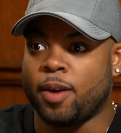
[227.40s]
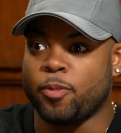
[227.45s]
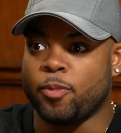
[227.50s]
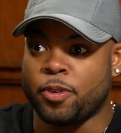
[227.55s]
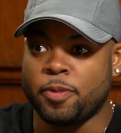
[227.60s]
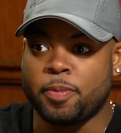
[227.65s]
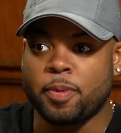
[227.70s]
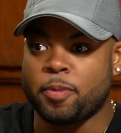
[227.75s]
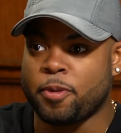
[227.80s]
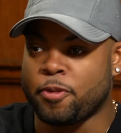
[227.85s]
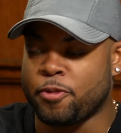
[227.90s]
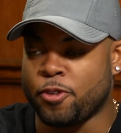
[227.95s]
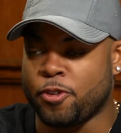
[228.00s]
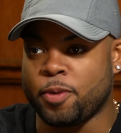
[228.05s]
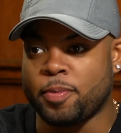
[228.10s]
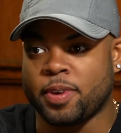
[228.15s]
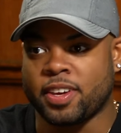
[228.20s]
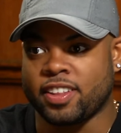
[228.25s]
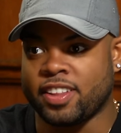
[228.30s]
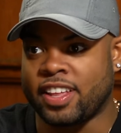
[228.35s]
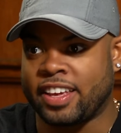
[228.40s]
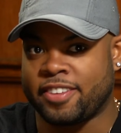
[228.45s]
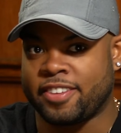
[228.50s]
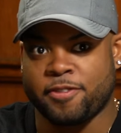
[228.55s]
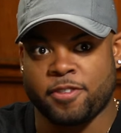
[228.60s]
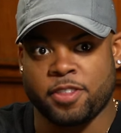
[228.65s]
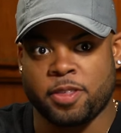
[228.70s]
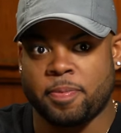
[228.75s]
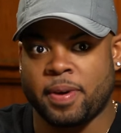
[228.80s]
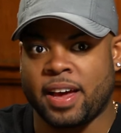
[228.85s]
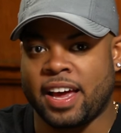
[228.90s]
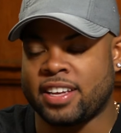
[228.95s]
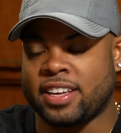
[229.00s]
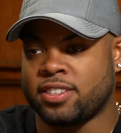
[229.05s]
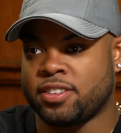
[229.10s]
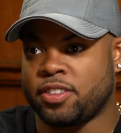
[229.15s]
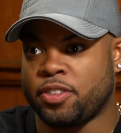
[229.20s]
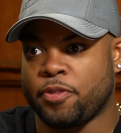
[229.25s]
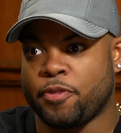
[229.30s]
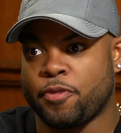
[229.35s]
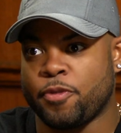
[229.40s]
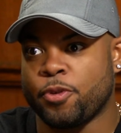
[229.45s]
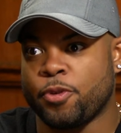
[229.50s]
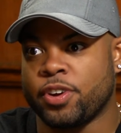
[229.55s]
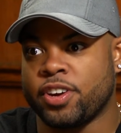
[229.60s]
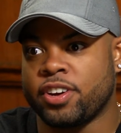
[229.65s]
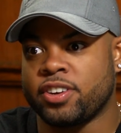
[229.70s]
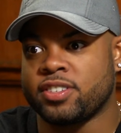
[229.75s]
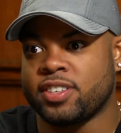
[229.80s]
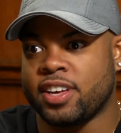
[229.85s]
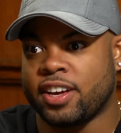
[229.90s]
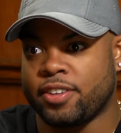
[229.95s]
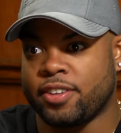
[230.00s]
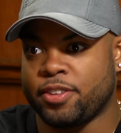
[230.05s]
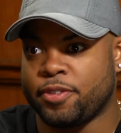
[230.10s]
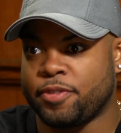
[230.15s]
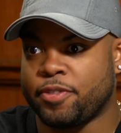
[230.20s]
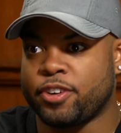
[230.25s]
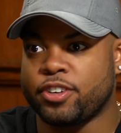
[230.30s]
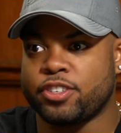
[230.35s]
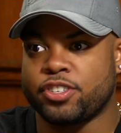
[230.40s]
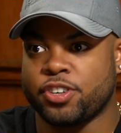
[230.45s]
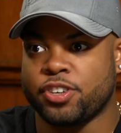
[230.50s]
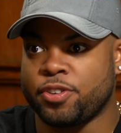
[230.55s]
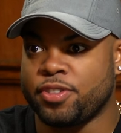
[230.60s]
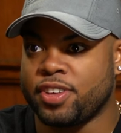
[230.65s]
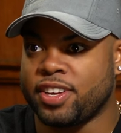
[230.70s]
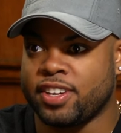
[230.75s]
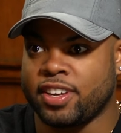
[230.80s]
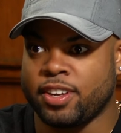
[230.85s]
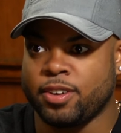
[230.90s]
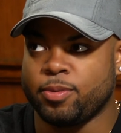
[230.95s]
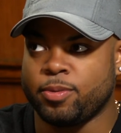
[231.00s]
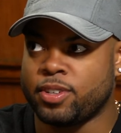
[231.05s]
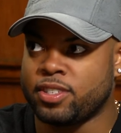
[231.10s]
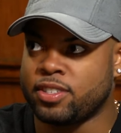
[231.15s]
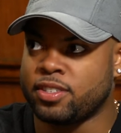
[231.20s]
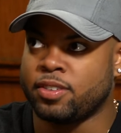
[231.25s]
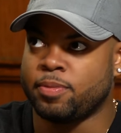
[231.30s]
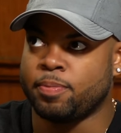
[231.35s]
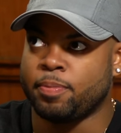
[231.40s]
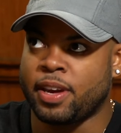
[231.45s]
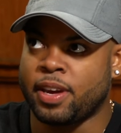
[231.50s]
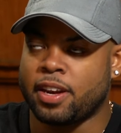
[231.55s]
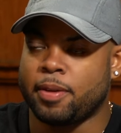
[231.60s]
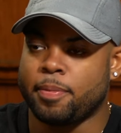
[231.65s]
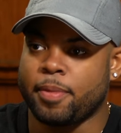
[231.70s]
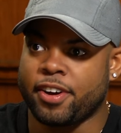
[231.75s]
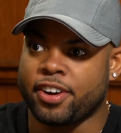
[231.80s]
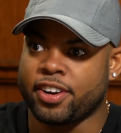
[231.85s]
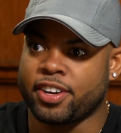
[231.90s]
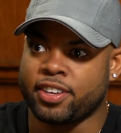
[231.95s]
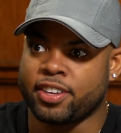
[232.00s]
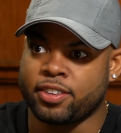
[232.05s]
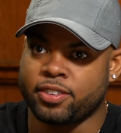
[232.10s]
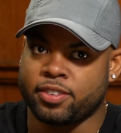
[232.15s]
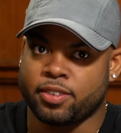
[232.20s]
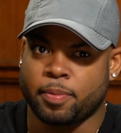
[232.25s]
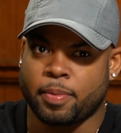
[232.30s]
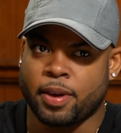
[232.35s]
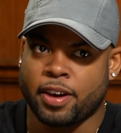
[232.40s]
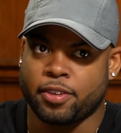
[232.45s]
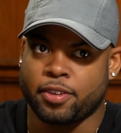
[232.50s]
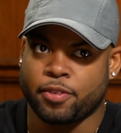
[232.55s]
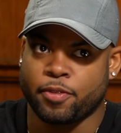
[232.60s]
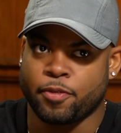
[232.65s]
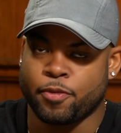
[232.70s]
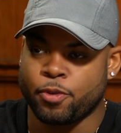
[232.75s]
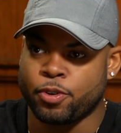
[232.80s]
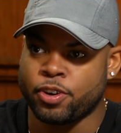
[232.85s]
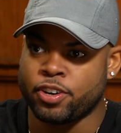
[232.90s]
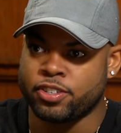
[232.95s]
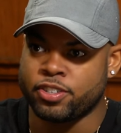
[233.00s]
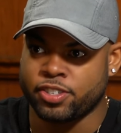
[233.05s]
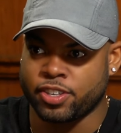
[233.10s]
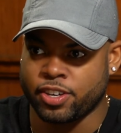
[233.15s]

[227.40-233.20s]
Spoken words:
We've been performing like for the past 4 years now. The first show they did was in Made in America about 4 years